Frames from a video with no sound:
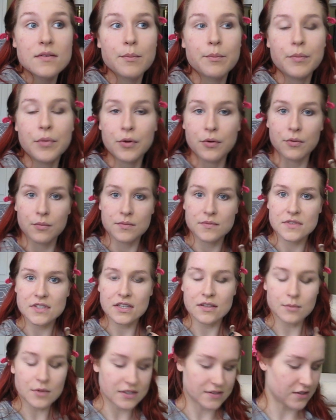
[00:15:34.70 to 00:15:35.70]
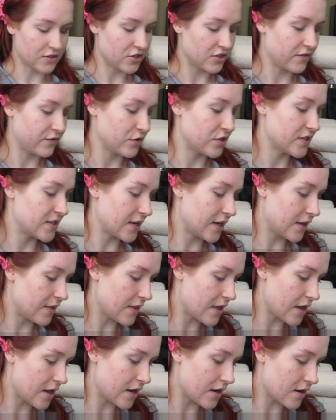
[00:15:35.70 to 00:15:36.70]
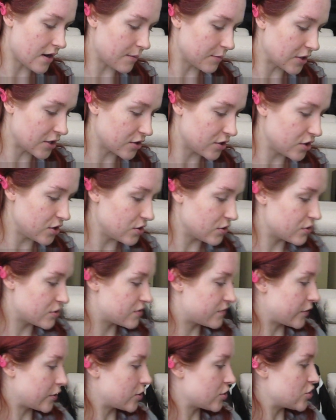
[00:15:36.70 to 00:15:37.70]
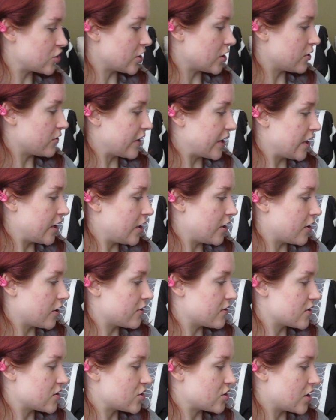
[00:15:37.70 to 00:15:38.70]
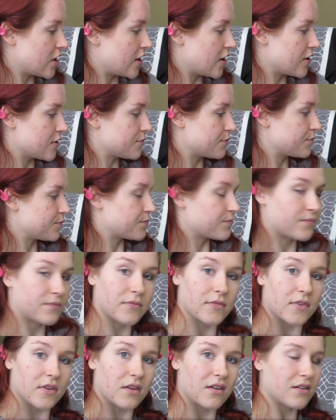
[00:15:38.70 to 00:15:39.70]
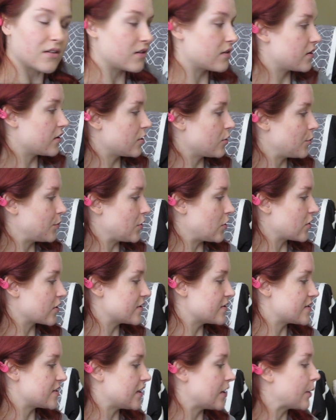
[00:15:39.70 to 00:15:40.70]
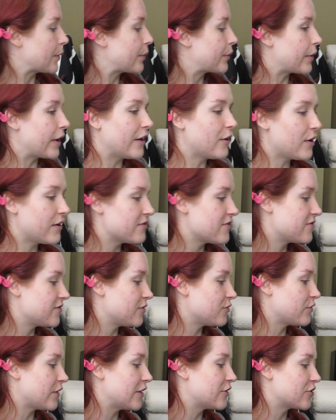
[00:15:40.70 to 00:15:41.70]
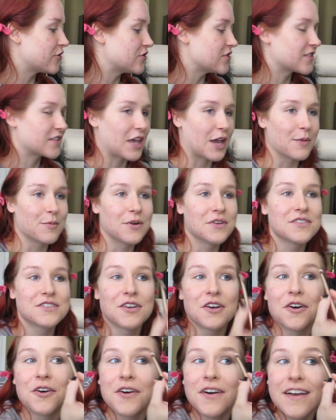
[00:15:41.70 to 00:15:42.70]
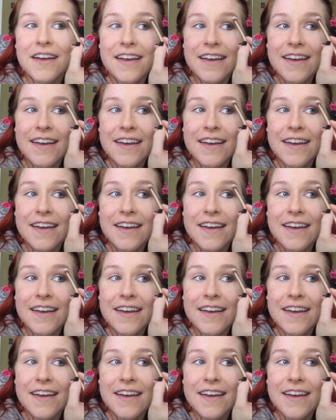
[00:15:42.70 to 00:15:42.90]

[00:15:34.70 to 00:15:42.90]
Boom, see, it makes such a difference. And then I'm gonna use Virgin right here, this shade. Hope y'all can see. I don't have a viewfinder on this camera, so